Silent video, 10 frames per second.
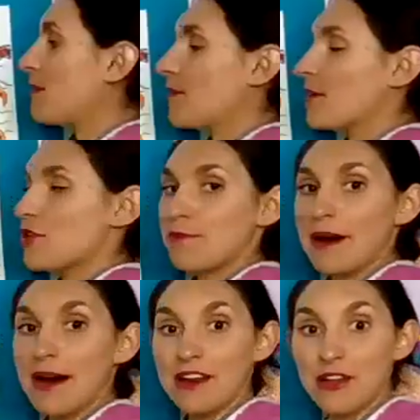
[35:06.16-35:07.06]
me which
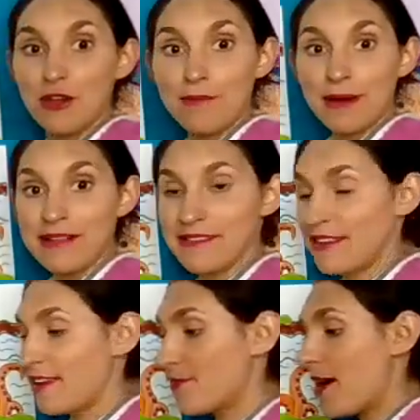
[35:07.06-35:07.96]
part are you
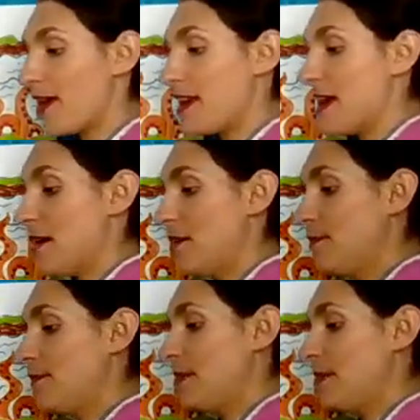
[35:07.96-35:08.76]
painting right now?